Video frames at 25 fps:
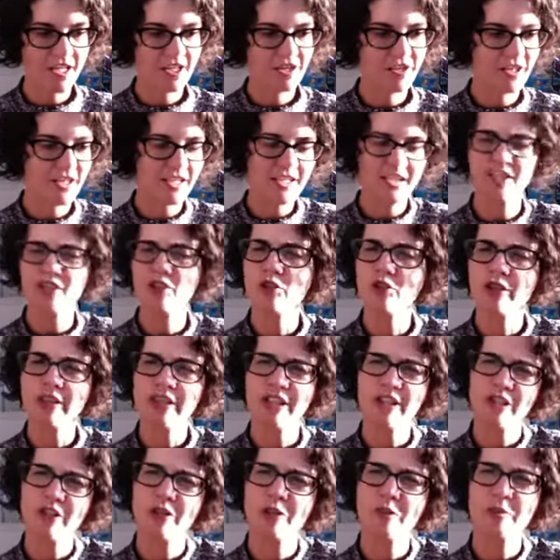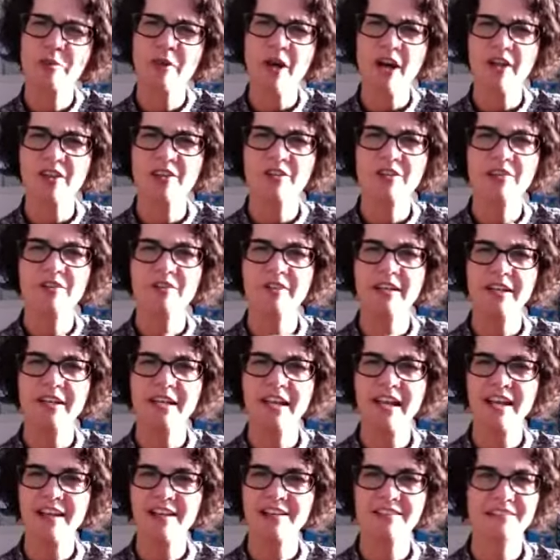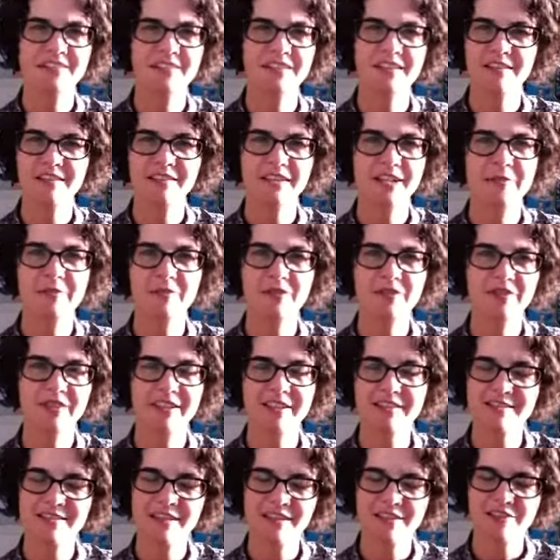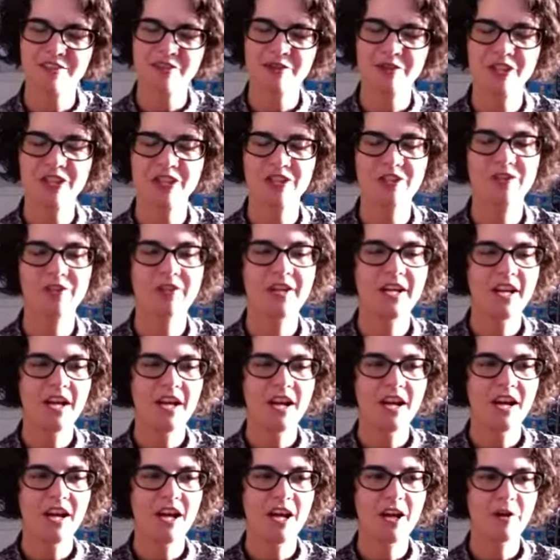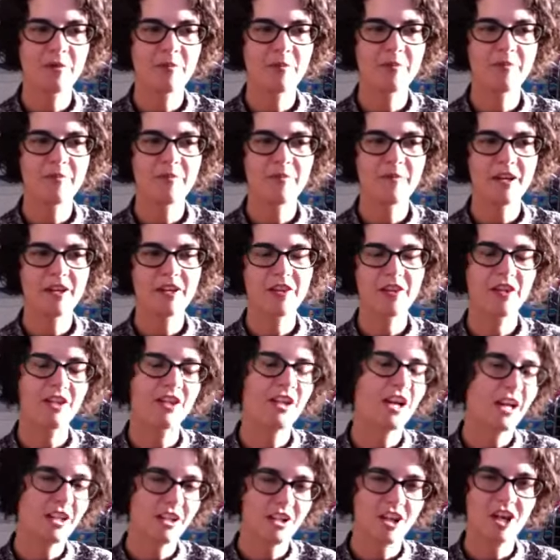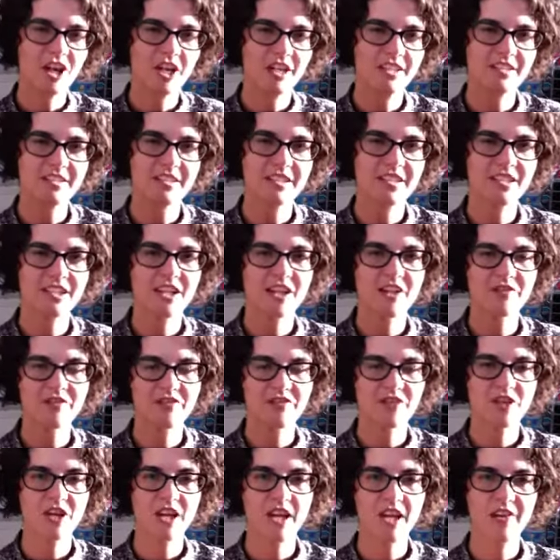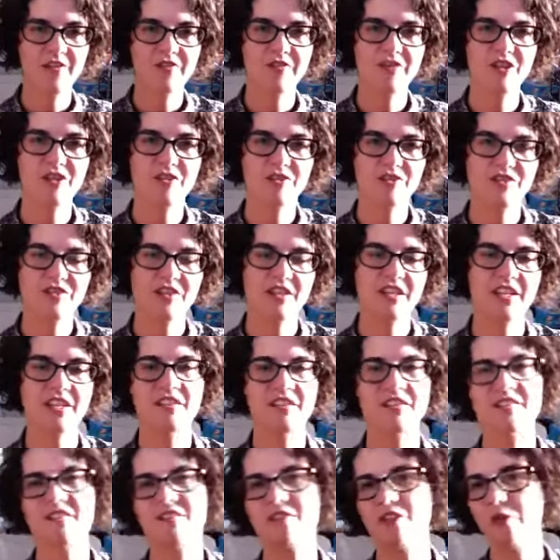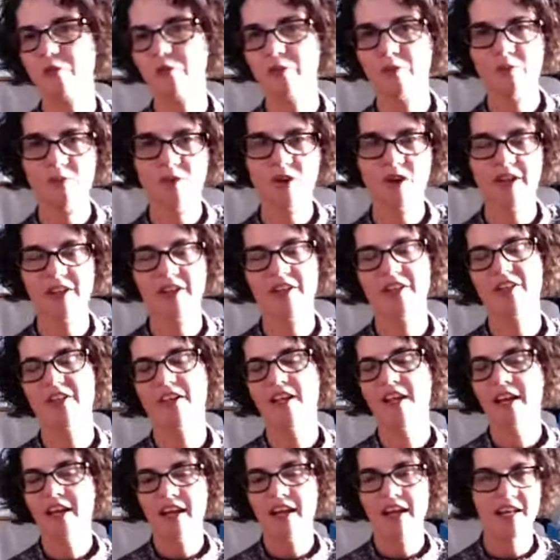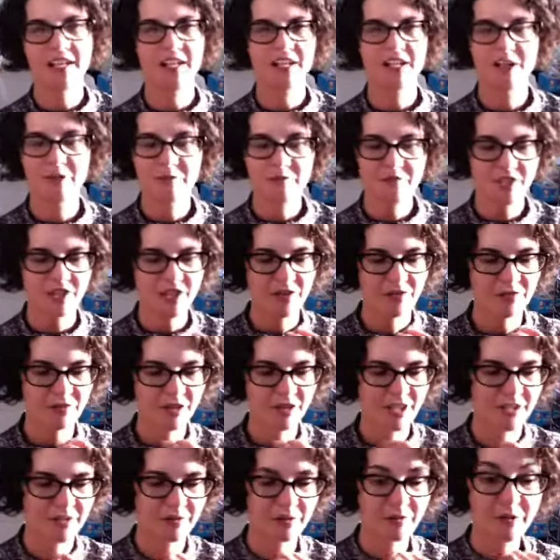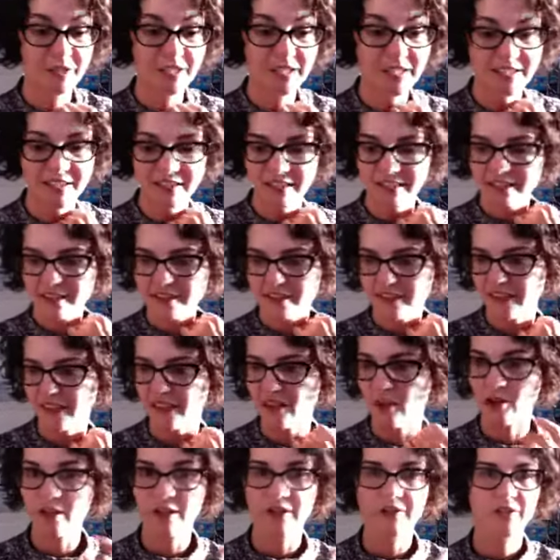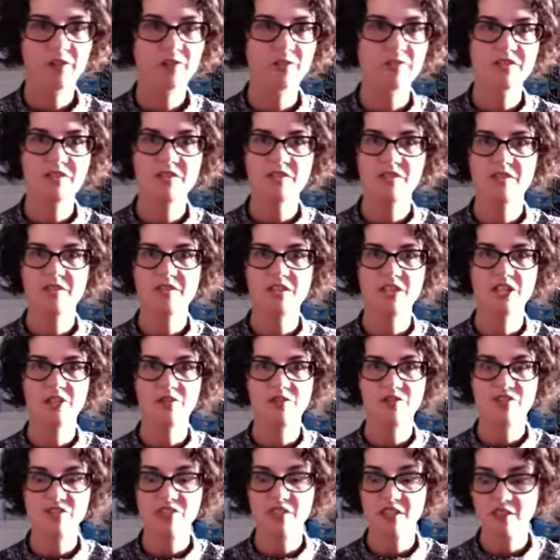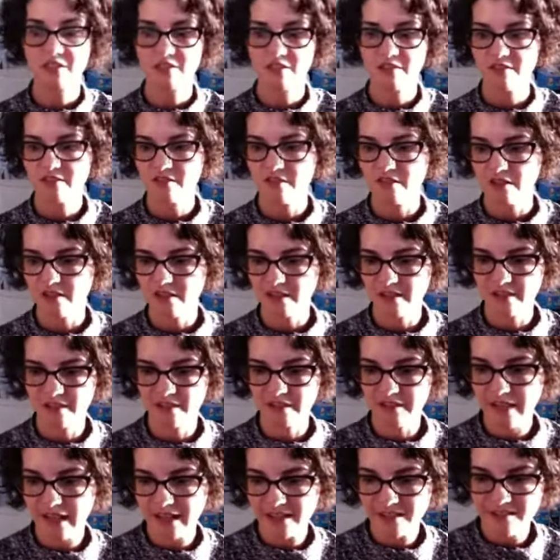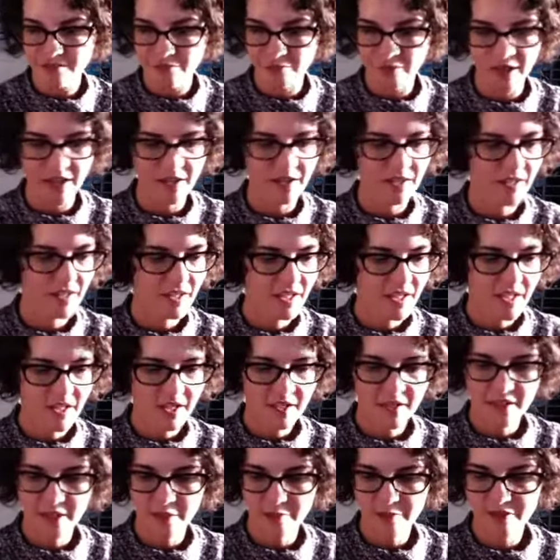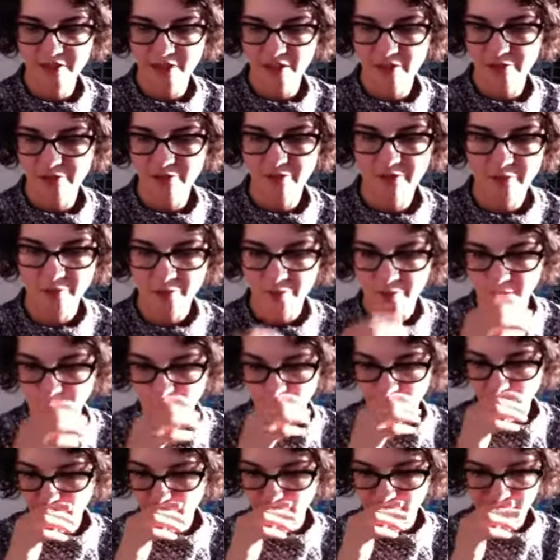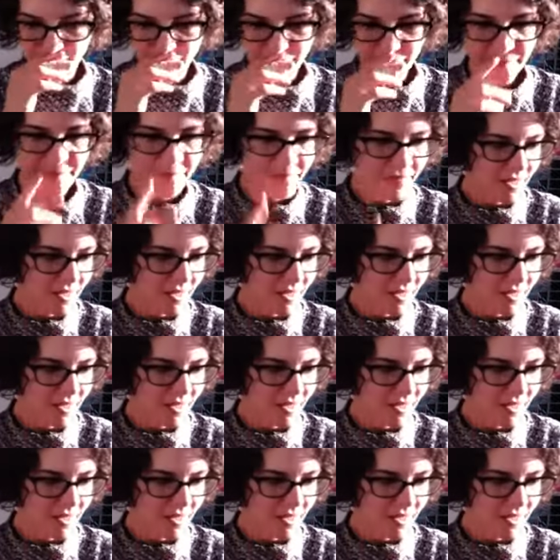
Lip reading: get a cute bottle and it has a label that's not so cute. They're kind of hard to get off. So I've used this soap and water, and it comes off really easily. Or those, stickers on glassware comes off really well.